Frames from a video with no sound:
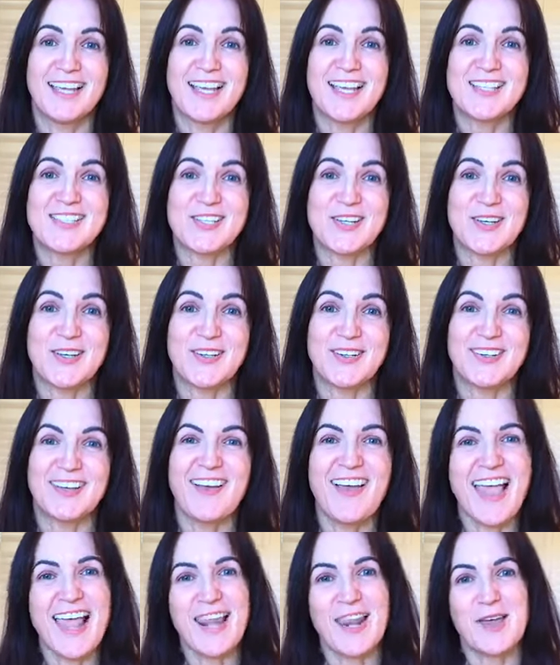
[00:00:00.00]
So, oh,
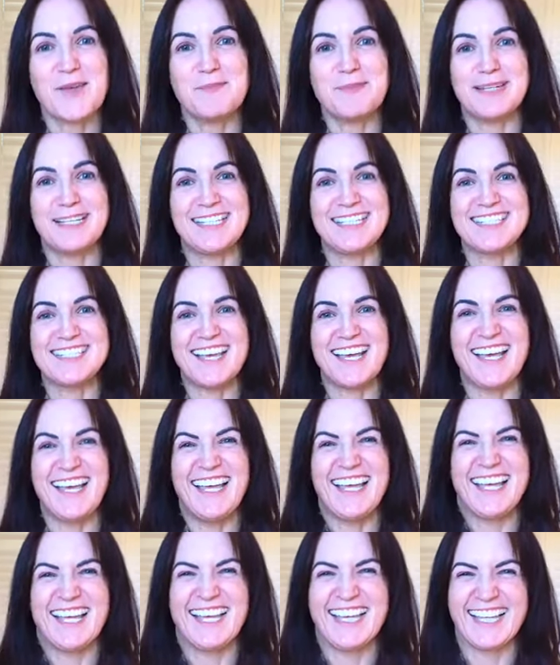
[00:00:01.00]
hello, Belinda.
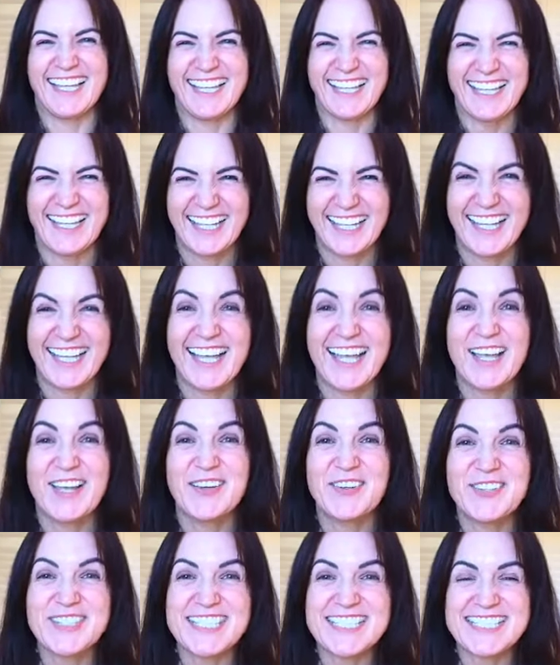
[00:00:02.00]

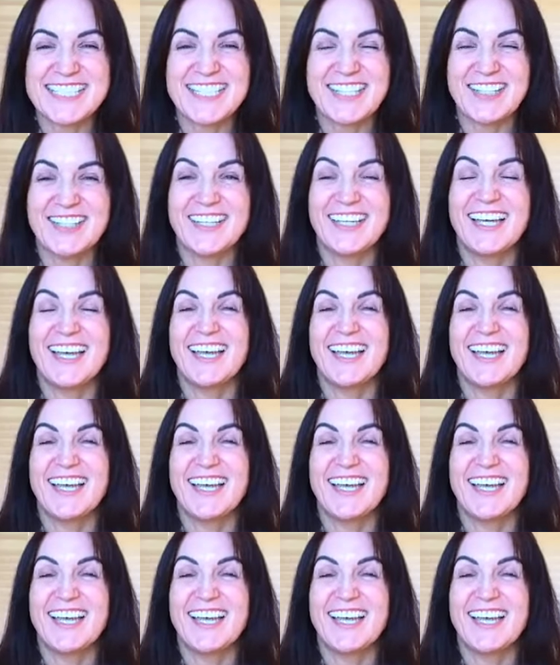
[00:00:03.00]
Good to see you.